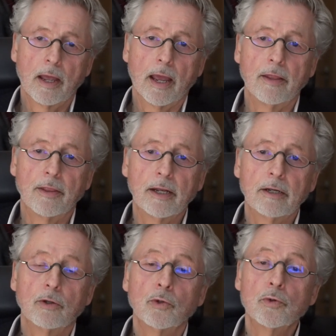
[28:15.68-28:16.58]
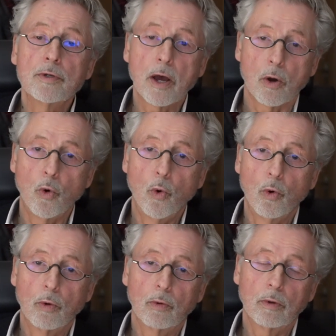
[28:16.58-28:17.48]
And then you
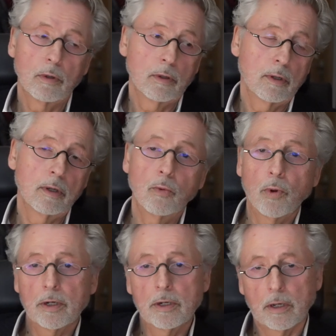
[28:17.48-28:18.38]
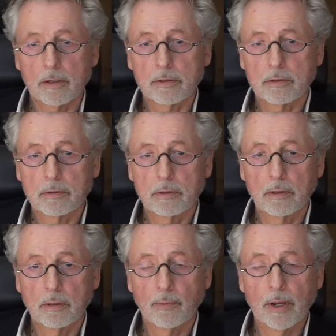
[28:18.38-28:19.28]
know where it is.
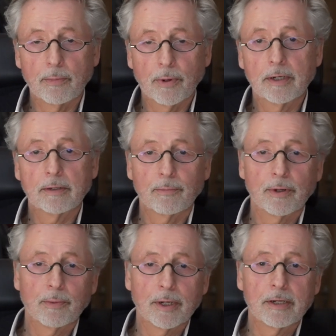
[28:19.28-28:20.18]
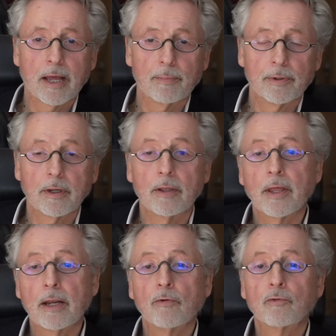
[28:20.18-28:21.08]
Where it happened,
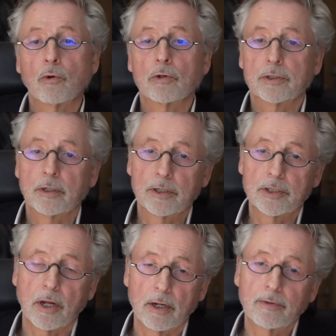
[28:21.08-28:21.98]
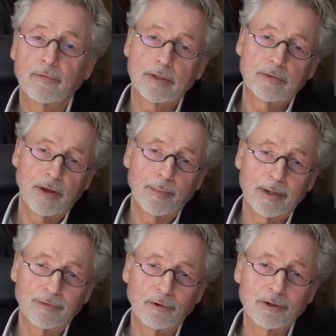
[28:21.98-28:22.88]
and then of course if it's
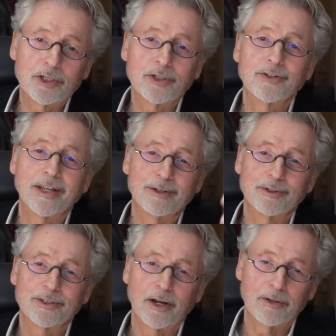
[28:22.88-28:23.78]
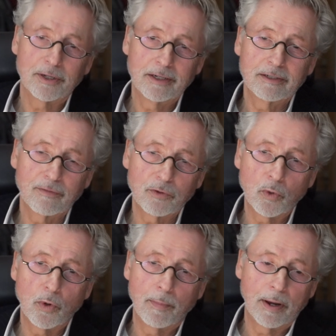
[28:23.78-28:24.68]
family of origin, then you start the
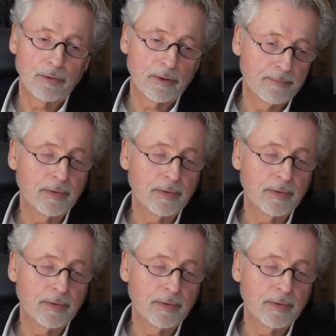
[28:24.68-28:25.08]
interview about